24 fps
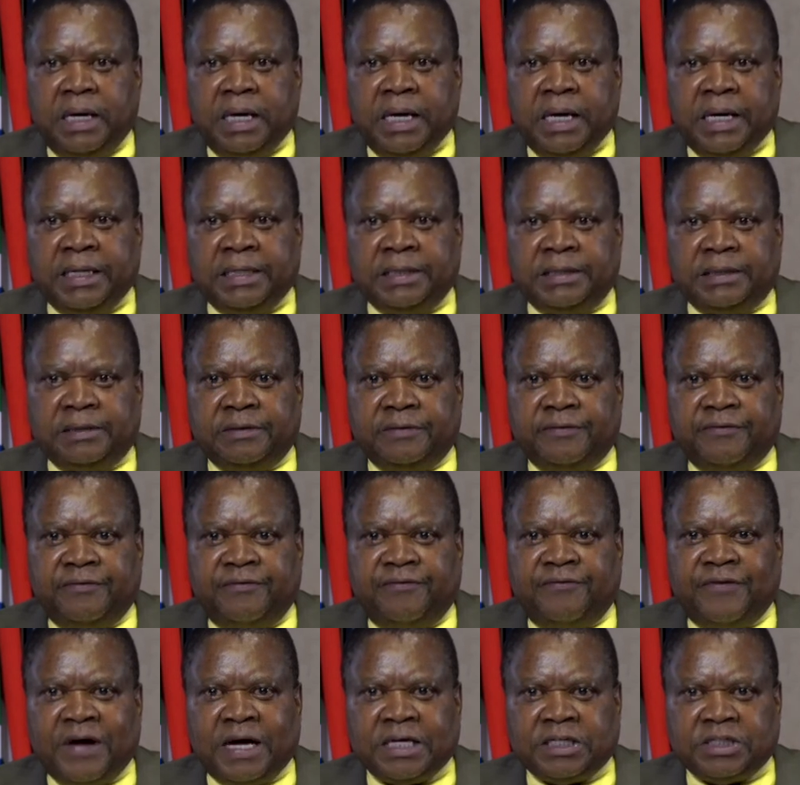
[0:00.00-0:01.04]
and
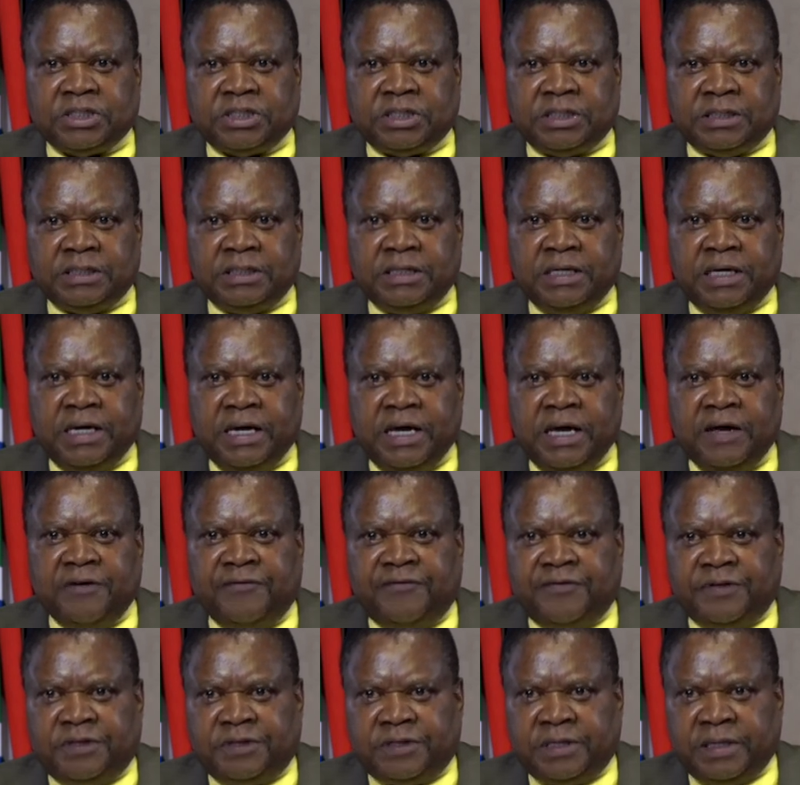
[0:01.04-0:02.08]
functioned
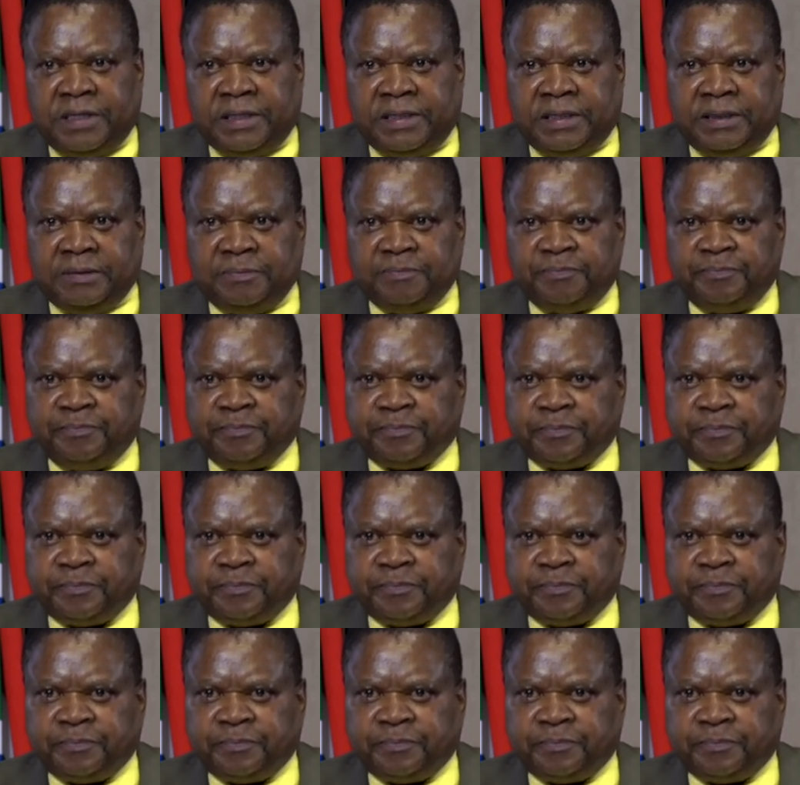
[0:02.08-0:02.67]
efficiently.